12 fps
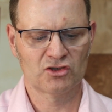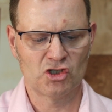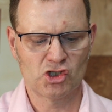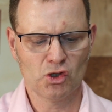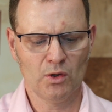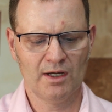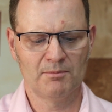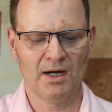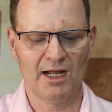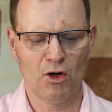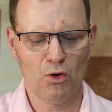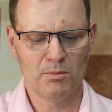to join
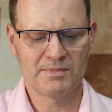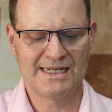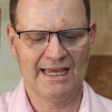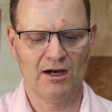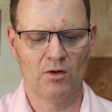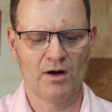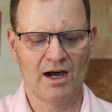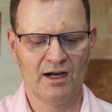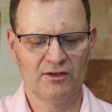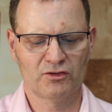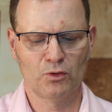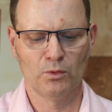my hometown
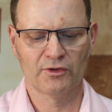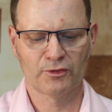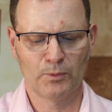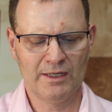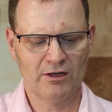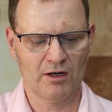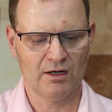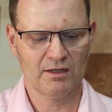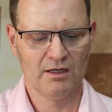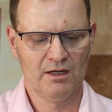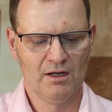high school sweetheart